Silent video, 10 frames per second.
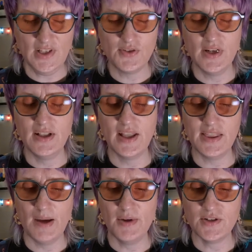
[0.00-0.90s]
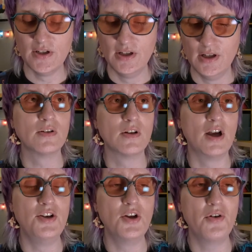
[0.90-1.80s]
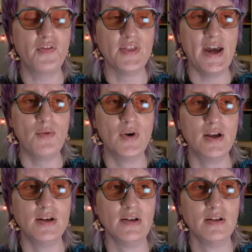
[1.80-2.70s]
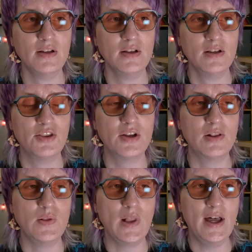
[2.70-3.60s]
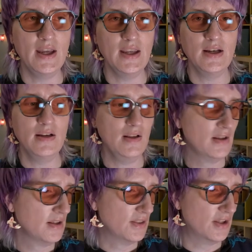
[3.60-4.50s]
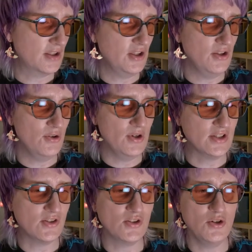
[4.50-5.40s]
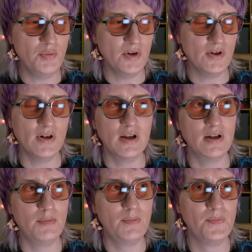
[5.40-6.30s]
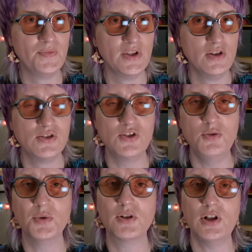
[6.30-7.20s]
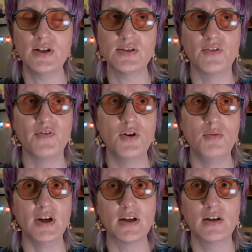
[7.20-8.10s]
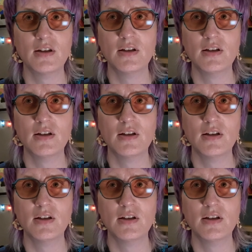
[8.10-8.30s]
So I didn't like that much. A note for that one, the line, the queue is super, um, super claustrophobic.